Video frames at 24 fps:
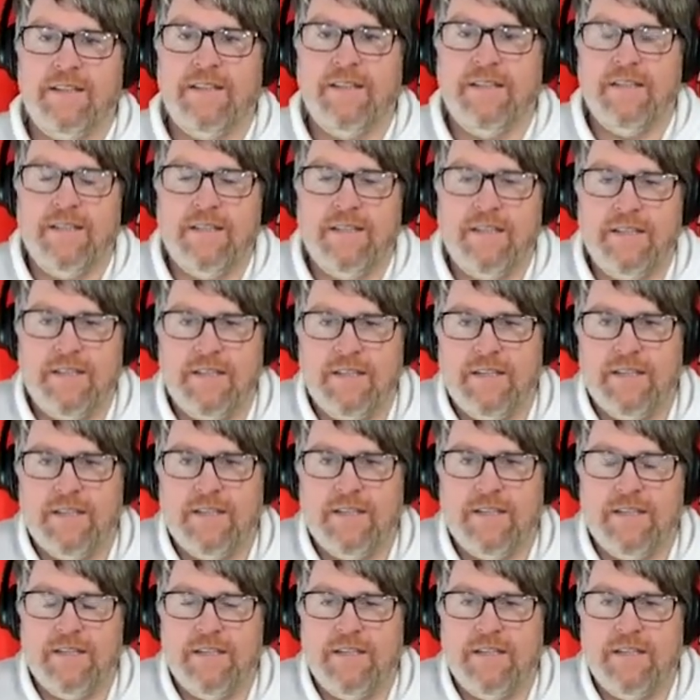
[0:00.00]

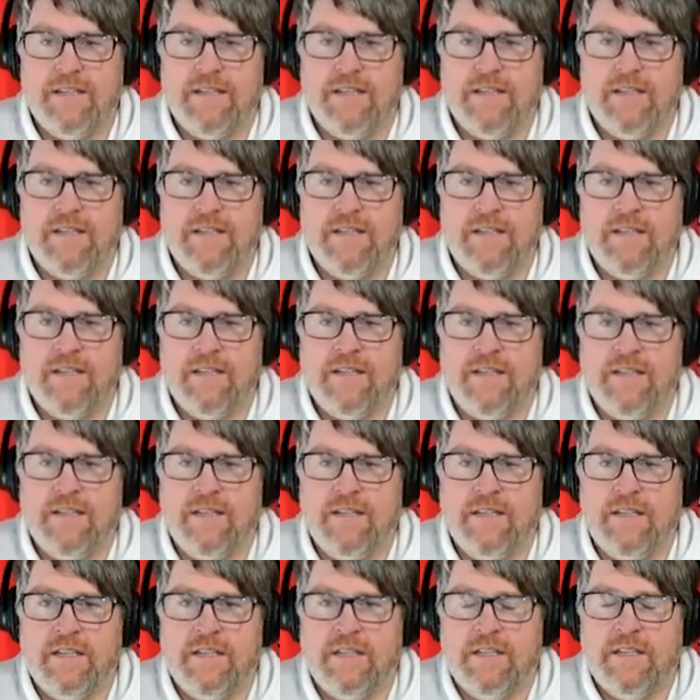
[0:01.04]

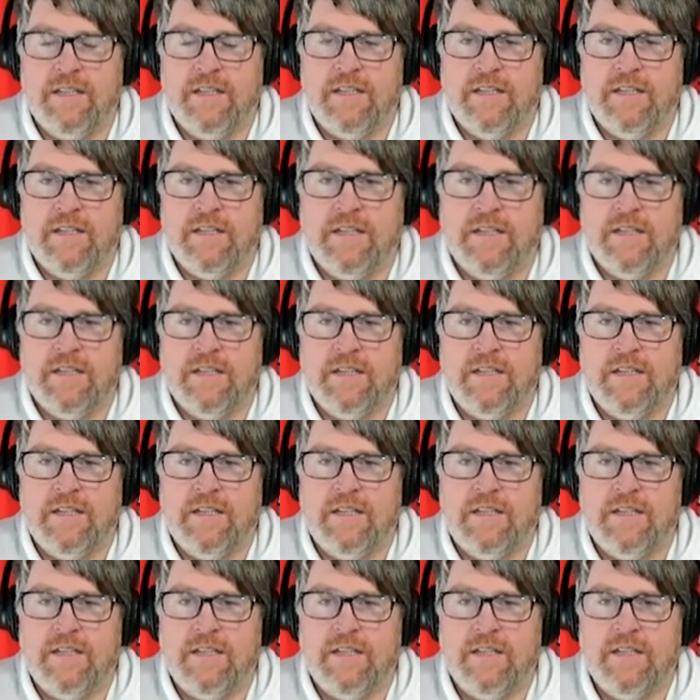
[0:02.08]

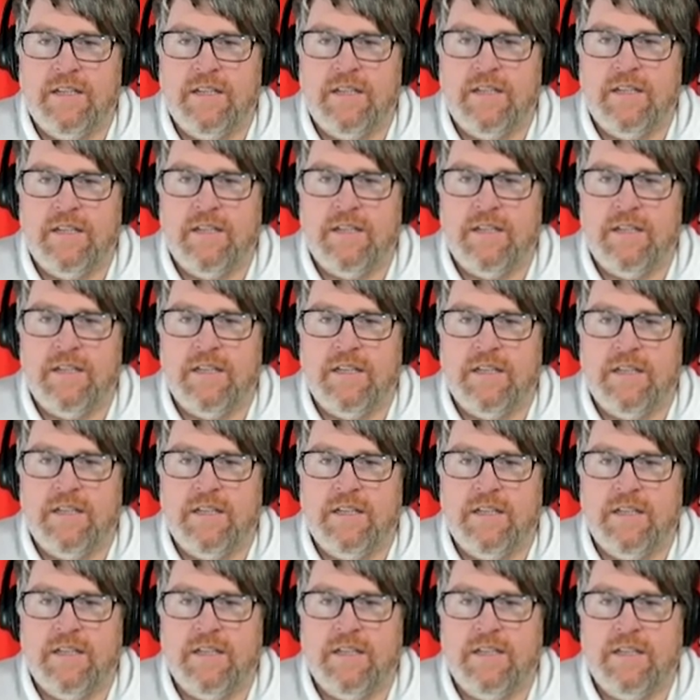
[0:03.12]

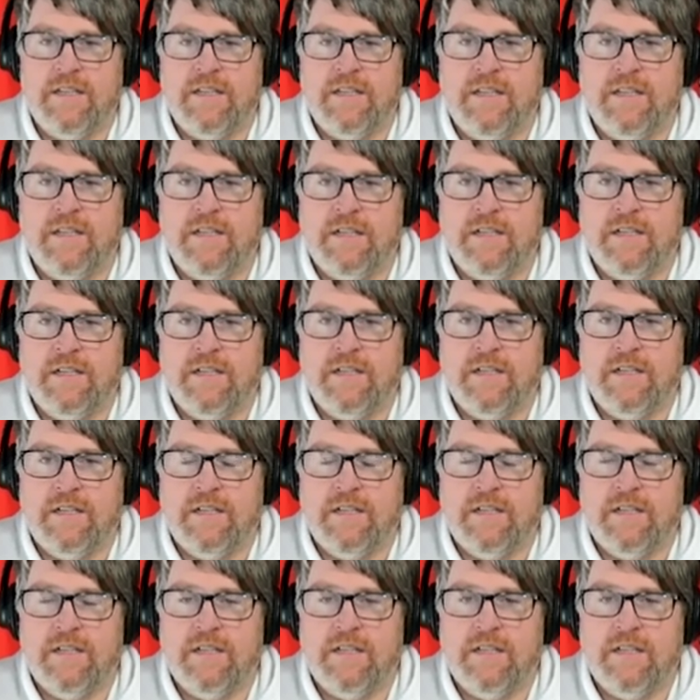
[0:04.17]

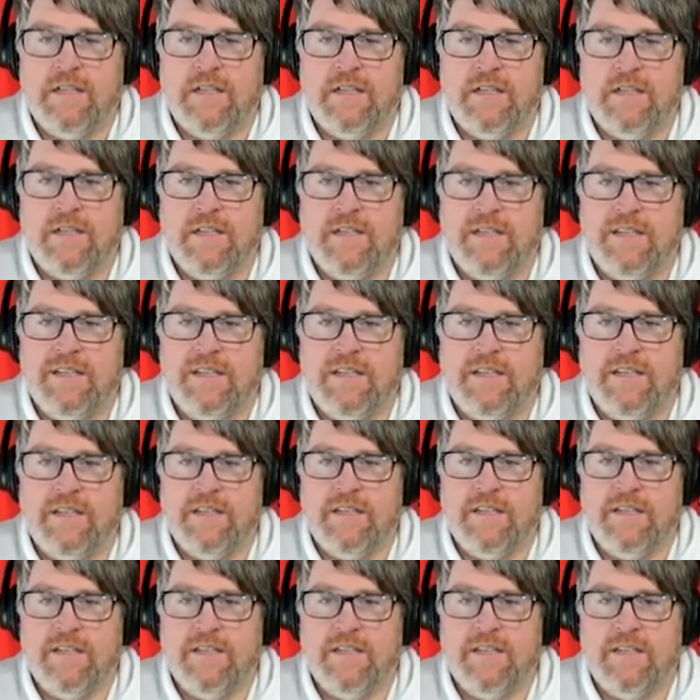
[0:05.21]

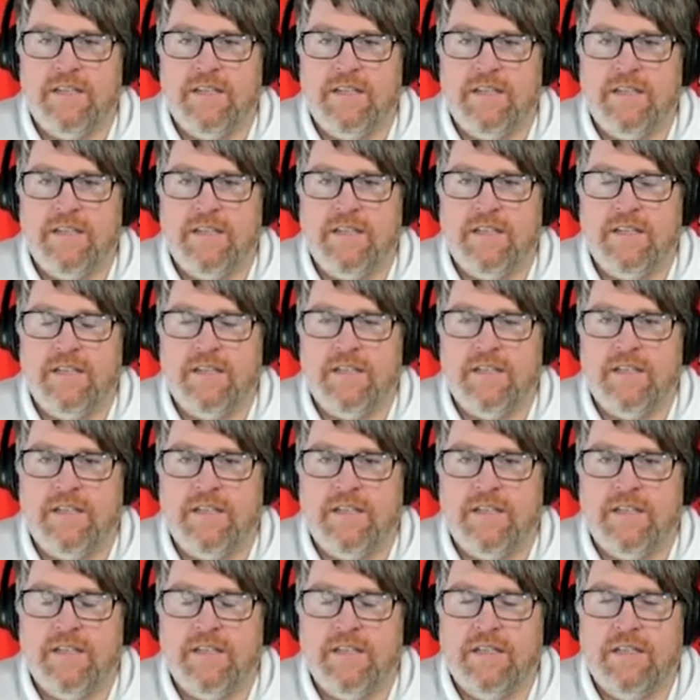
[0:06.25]

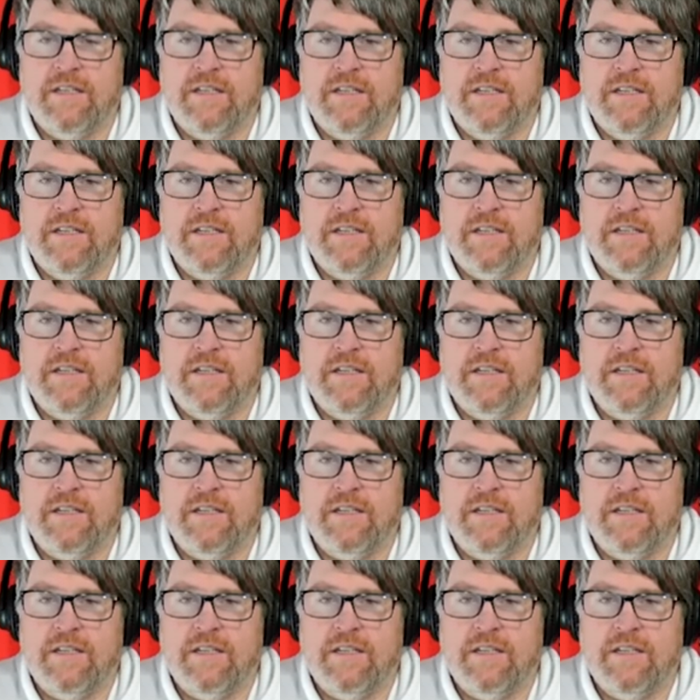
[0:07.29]
The person shown says nothing.